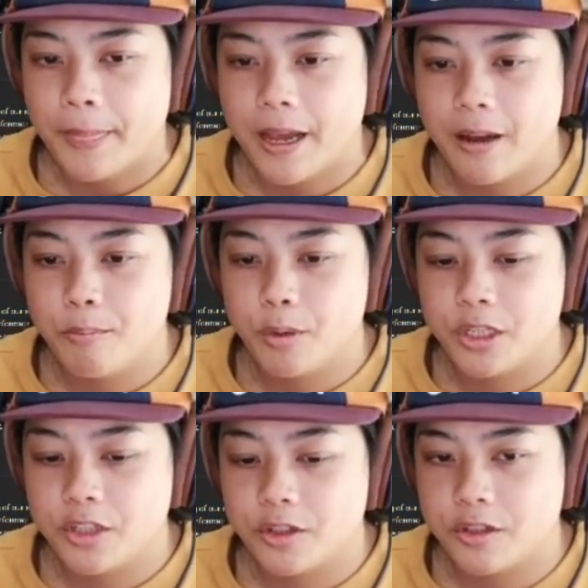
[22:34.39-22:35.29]
which
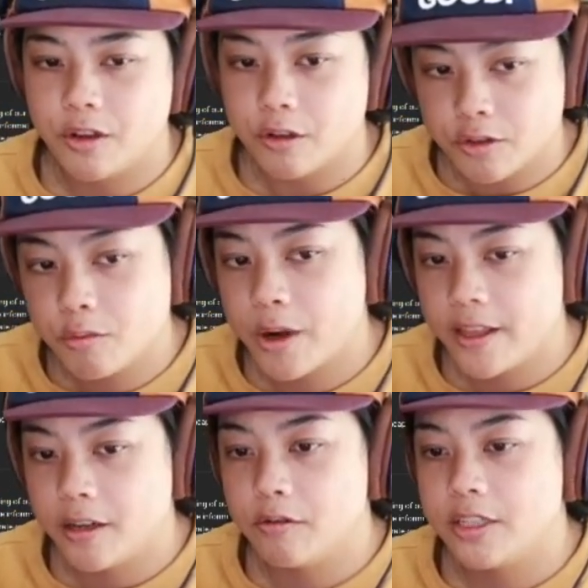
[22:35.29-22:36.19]
is also why
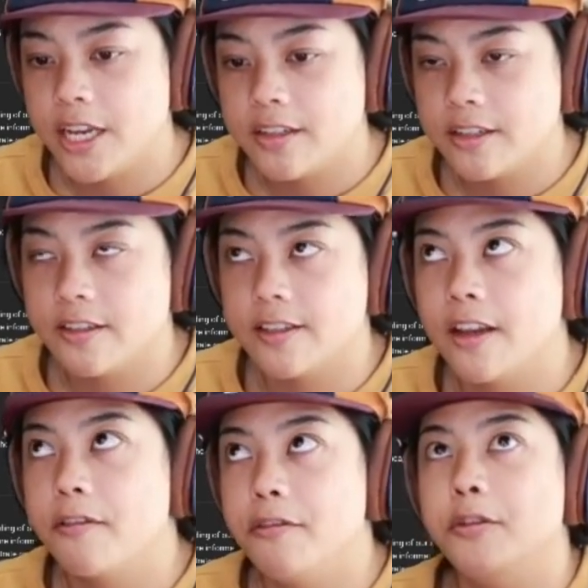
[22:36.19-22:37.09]
they don't taste as
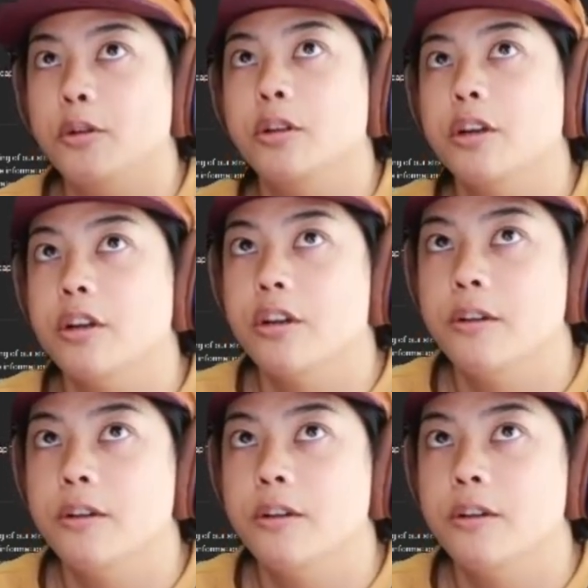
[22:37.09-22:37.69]
like fuller